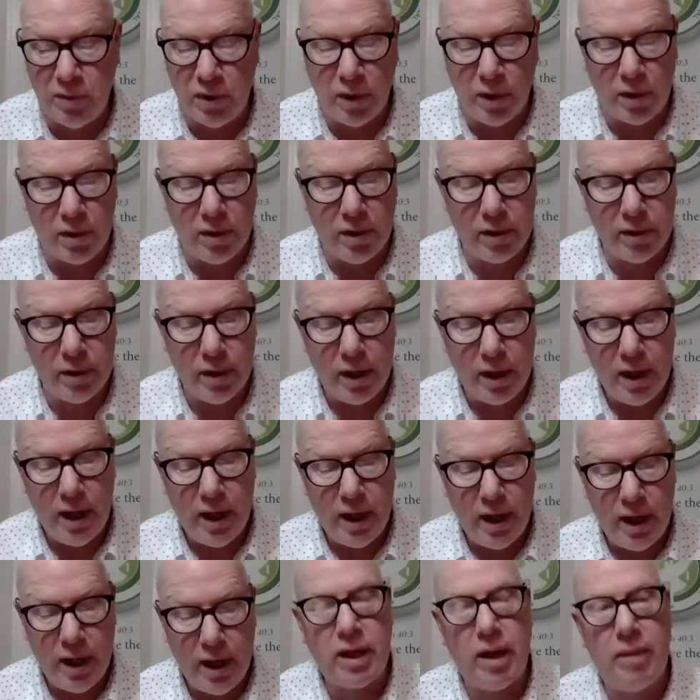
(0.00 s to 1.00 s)
Mueller,
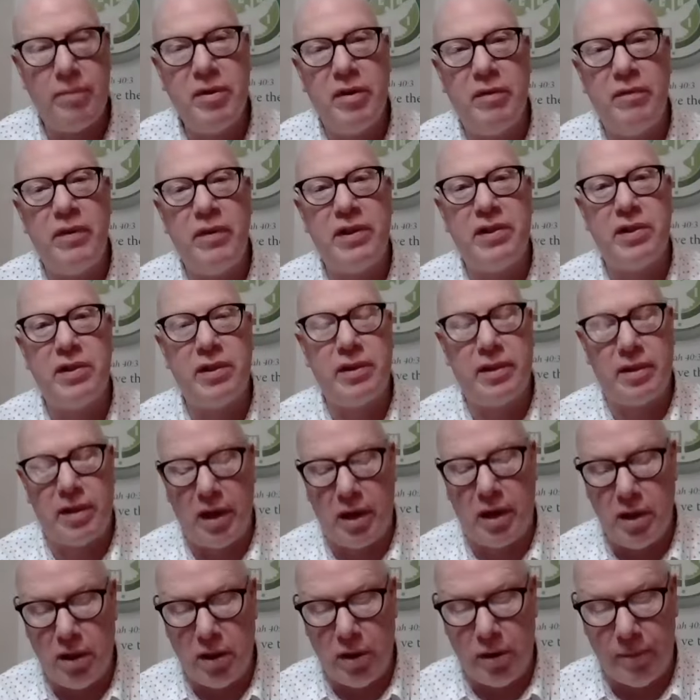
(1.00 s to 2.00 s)
had come to visit
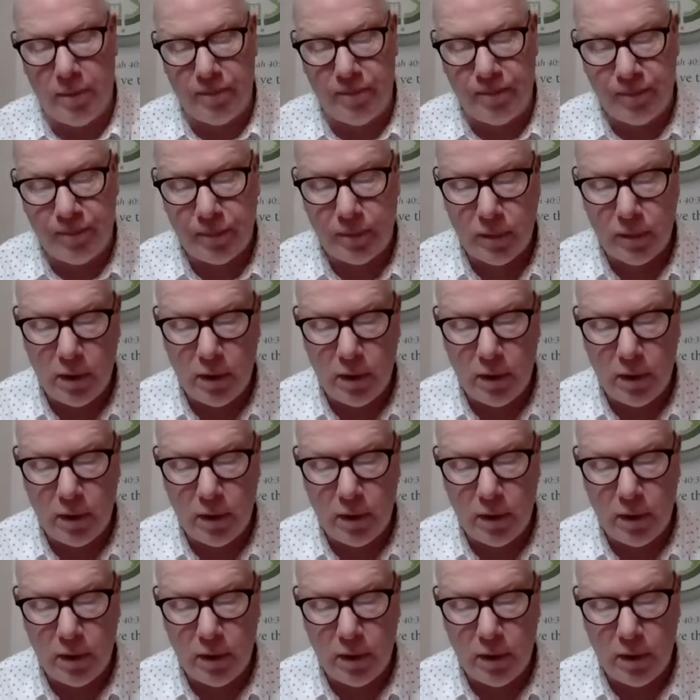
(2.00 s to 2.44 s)
the home.